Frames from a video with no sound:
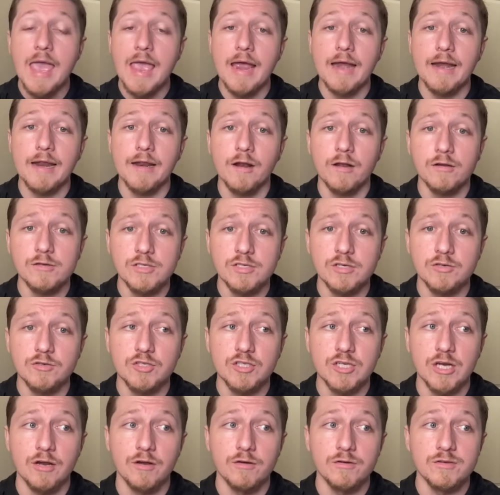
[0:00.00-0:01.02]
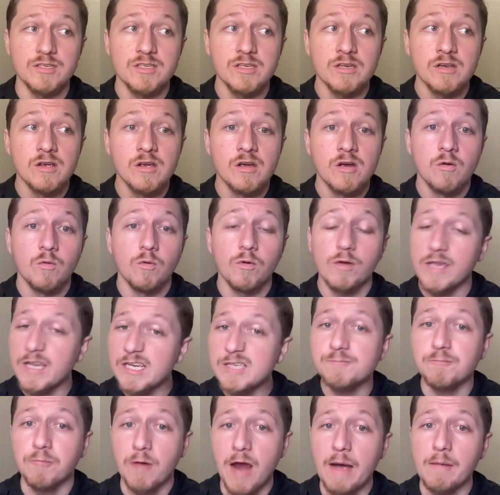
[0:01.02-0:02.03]
and it also shows
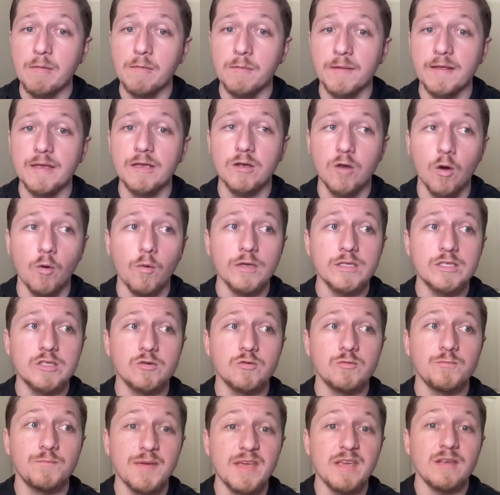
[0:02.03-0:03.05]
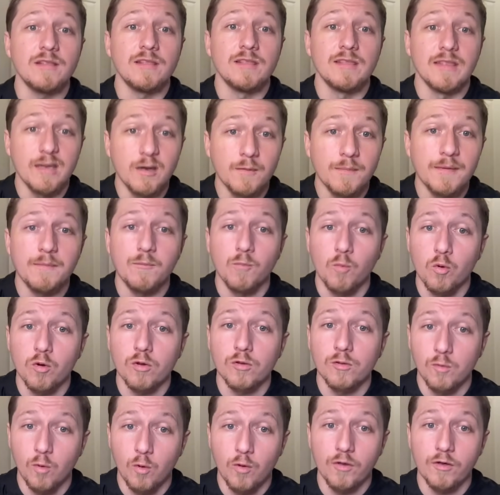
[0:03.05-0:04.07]
he's probably going to be a little bit
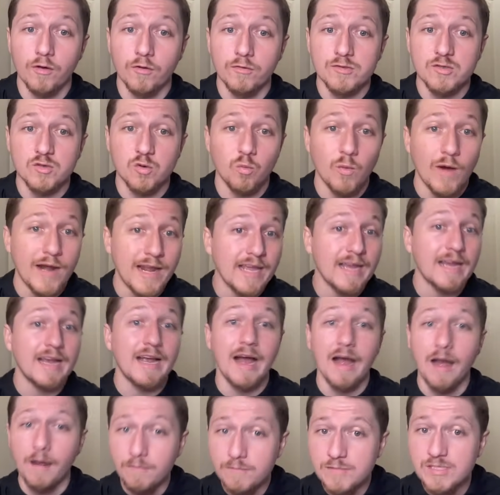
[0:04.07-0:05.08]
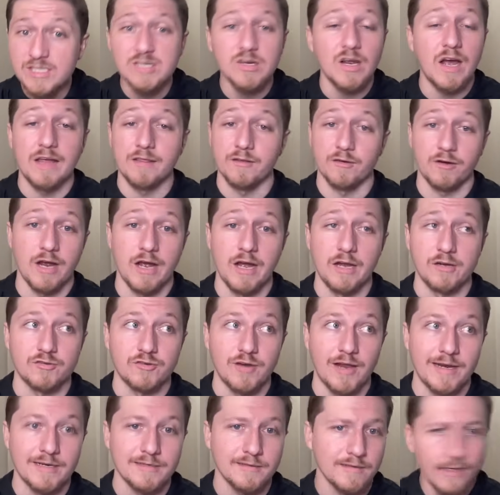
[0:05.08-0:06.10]
more loyal to when it comes to other
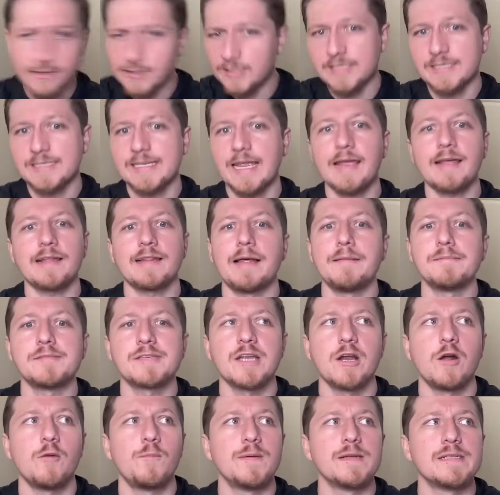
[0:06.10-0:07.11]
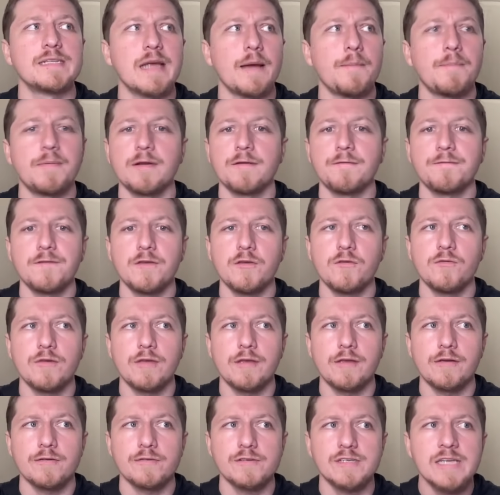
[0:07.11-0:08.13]
contracts. Let's just say Clemson opens up in a few
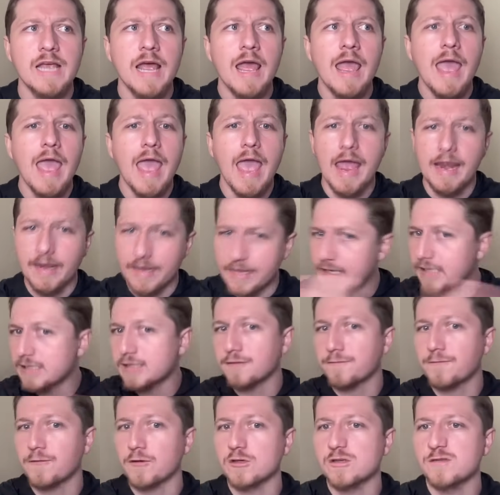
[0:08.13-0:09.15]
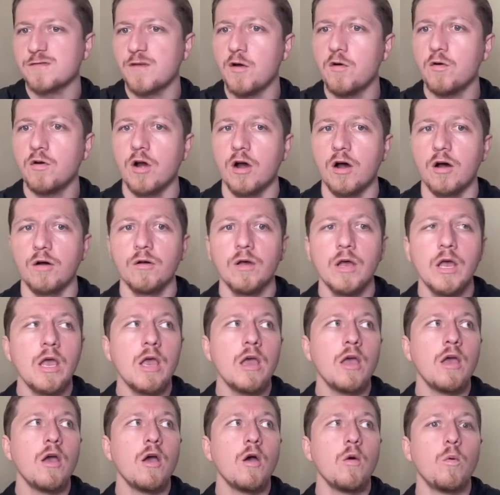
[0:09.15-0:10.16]
years and he's the first phone call.
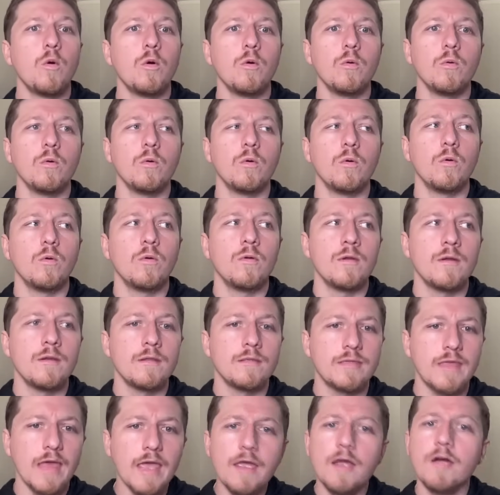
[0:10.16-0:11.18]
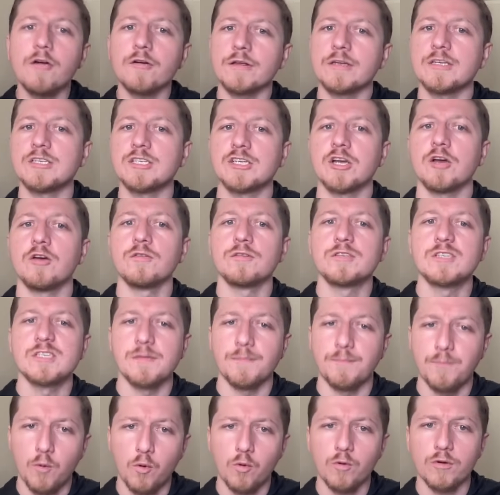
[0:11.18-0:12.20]
Well, they already showed
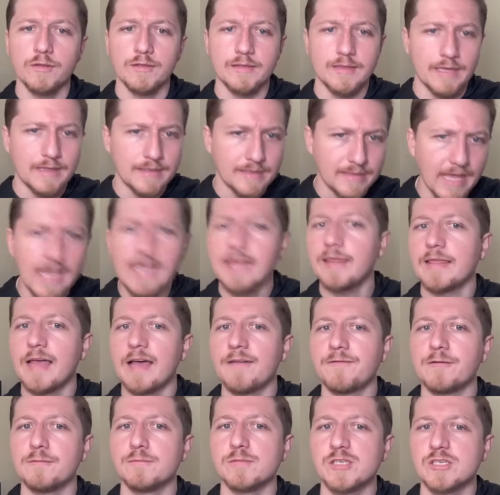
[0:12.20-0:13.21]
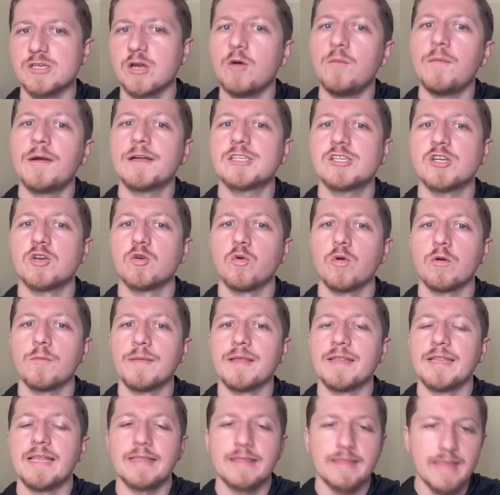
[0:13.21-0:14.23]
support that they love him so much in
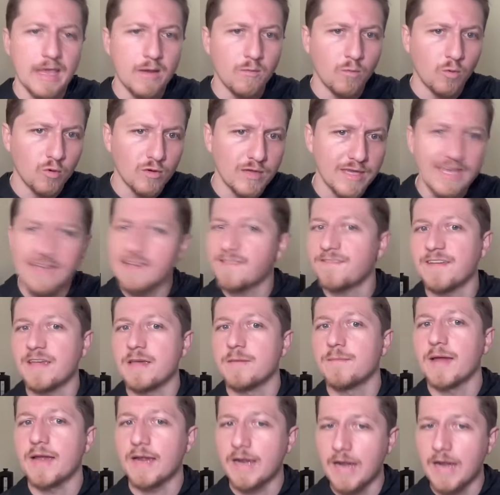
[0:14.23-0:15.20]
Norman that they will give him a